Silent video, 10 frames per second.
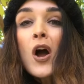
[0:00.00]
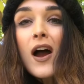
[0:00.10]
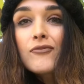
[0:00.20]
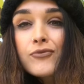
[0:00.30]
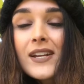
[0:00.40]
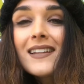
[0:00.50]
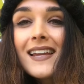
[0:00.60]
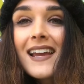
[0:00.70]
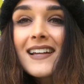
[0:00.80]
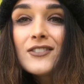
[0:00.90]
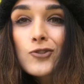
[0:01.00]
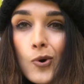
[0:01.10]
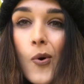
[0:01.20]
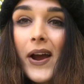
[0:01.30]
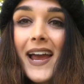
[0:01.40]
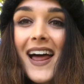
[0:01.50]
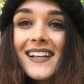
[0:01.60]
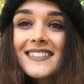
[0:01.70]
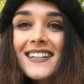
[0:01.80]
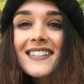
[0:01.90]
I really enjoy, and
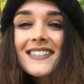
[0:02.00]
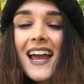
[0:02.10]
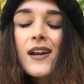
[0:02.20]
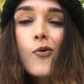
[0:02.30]
it doesn't take